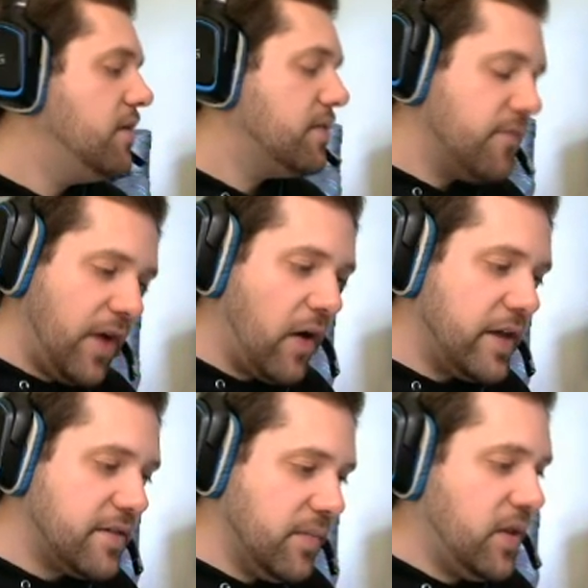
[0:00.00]
It's a very
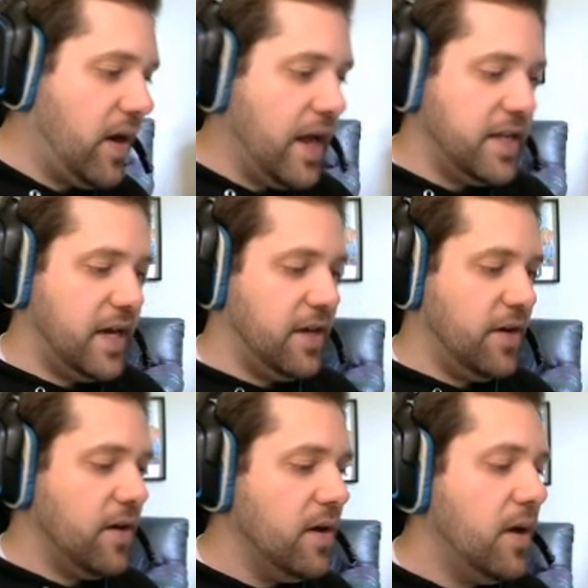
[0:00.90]
similar idea
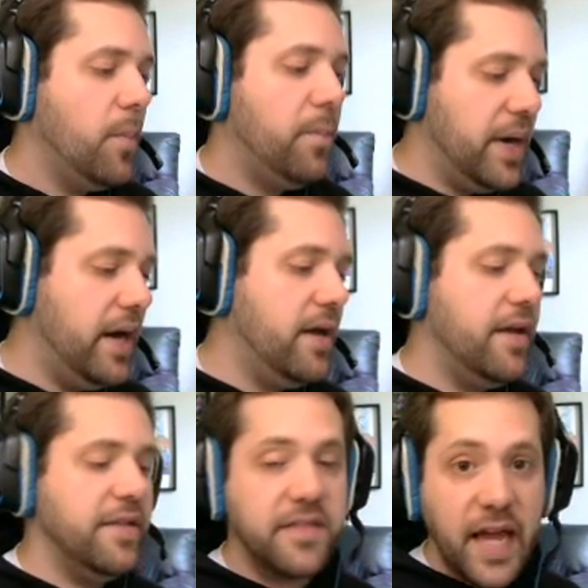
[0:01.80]
here, but
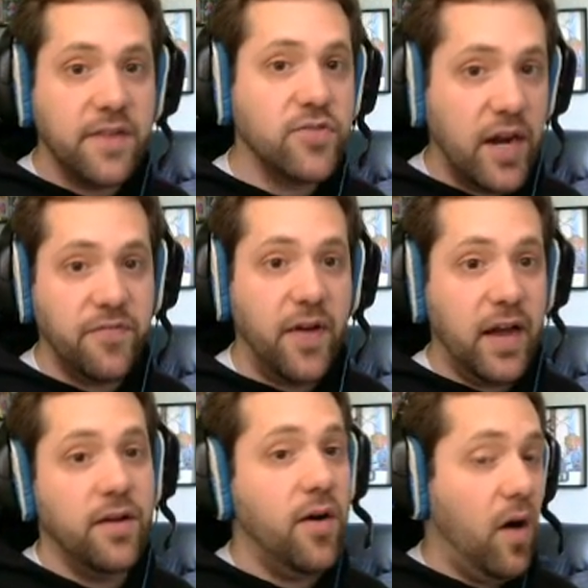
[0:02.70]
instead of trying to
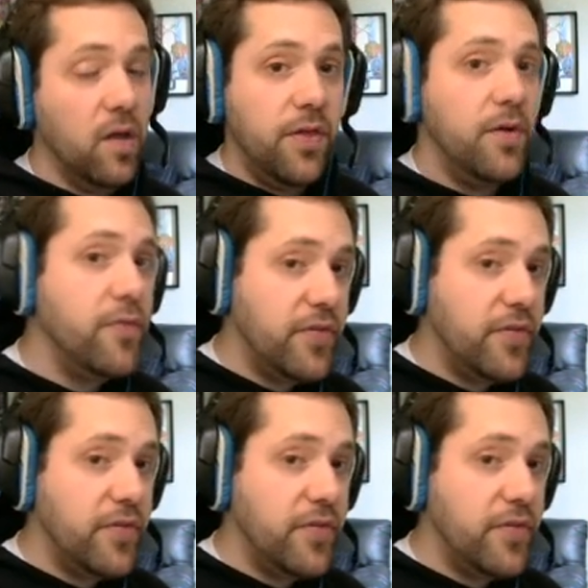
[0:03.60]
find all those